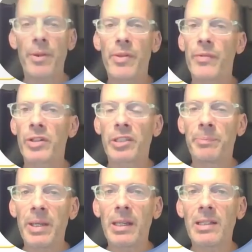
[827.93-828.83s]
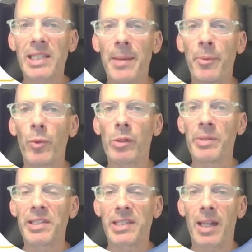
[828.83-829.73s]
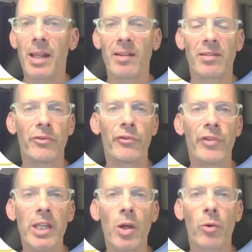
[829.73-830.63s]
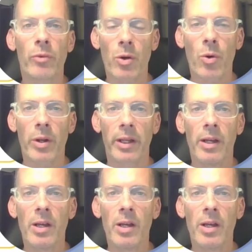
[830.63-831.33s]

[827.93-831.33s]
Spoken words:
that the speaking sample will be sent as a video recording,